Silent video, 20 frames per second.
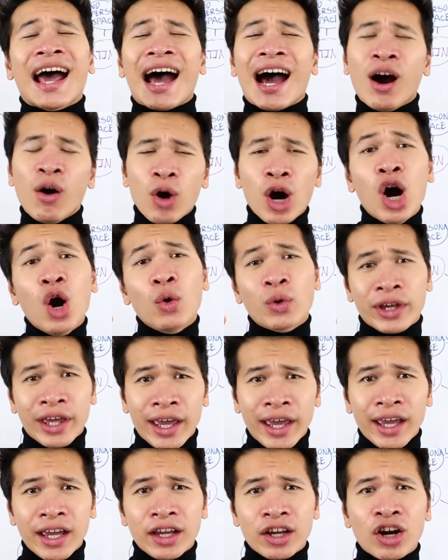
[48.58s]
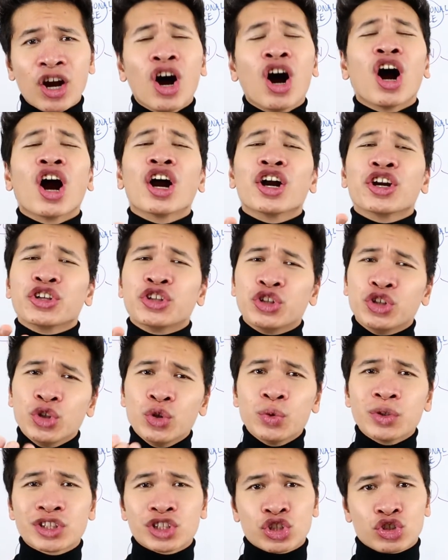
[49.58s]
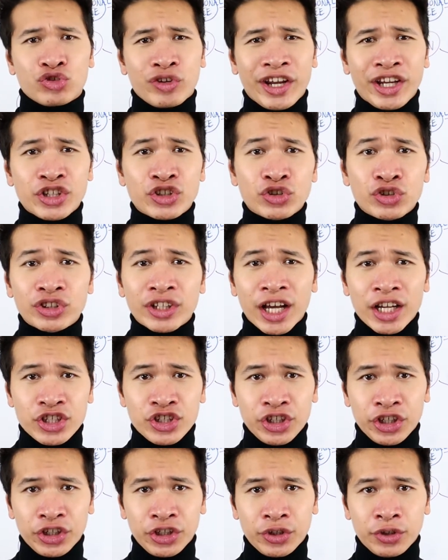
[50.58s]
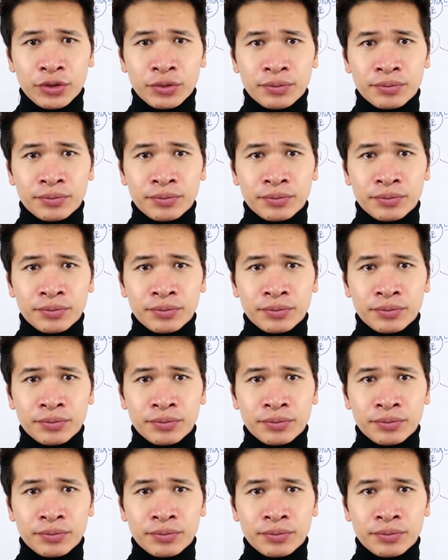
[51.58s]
how okay are you with strangers touching you.